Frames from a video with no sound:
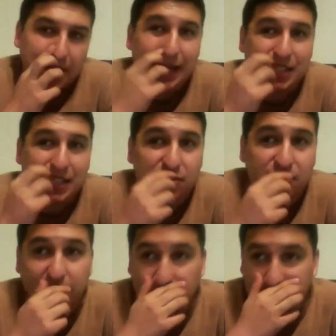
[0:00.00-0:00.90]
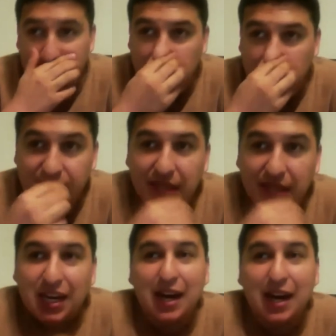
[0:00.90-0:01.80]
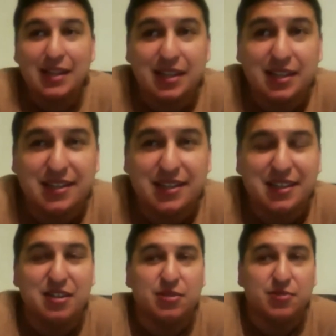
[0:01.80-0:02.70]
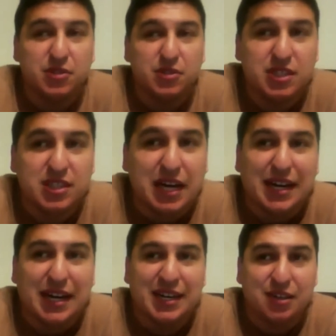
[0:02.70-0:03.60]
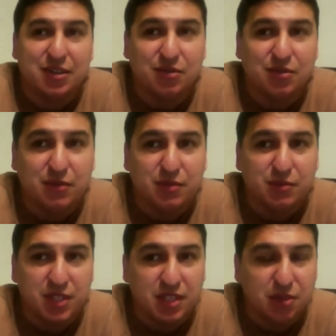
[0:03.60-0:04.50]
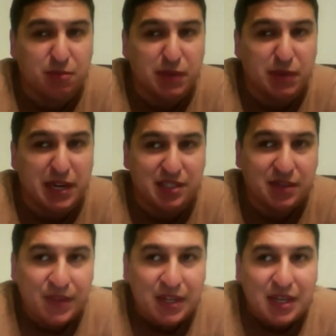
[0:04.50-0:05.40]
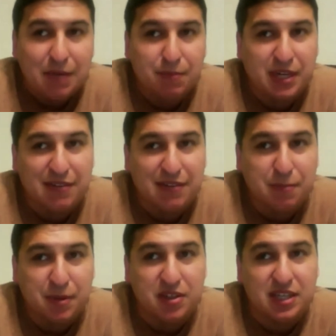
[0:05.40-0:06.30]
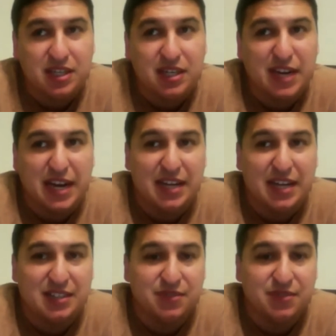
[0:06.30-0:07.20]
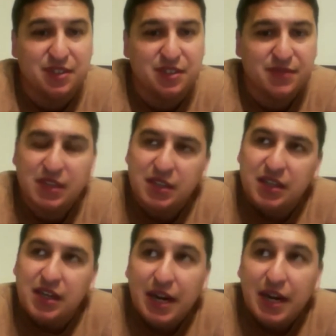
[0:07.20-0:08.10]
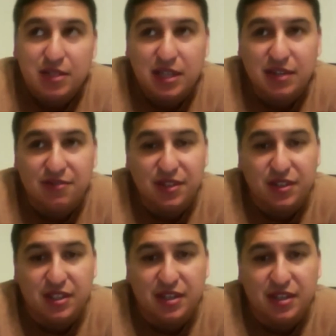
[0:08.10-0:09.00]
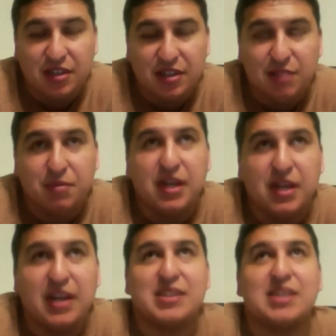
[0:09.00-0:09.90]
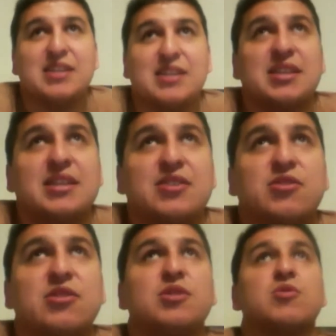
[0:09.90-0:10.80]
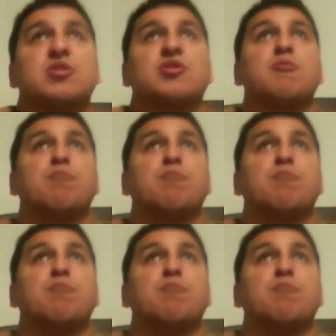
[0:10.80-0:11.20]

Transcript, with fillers: The action was very good. I had the idea of using the. I like how the Tuxedo Mask up, kind of appeared as kind of an anti-villain. I know he's not a villain at heart, but I like the idea that he started to do this whole